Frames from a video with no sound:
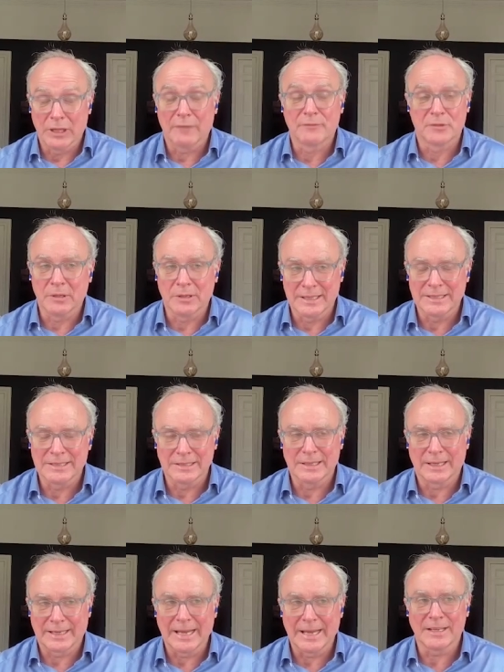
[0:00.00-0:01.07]
we'll have to,
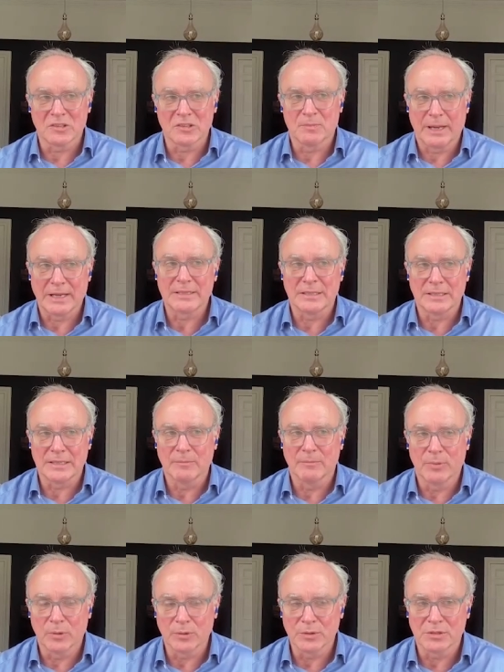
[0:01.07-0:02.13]
this is again comes back to
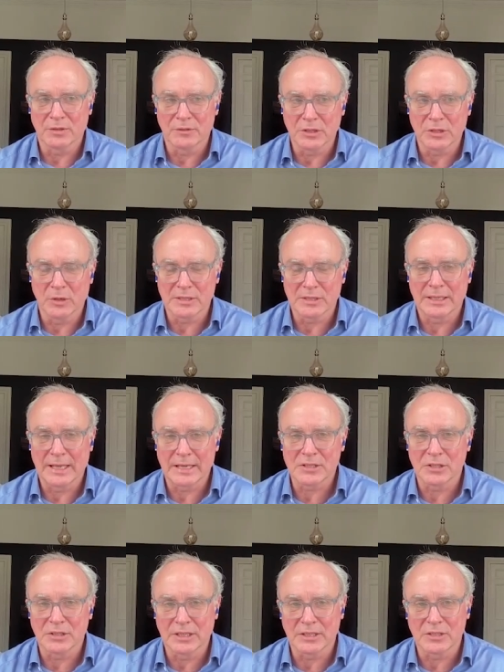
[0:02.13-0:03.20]
the importance of the US
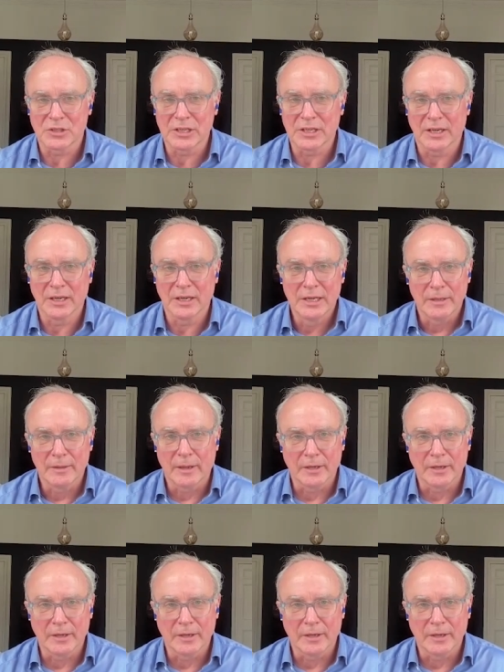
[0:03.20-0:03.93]
election next year.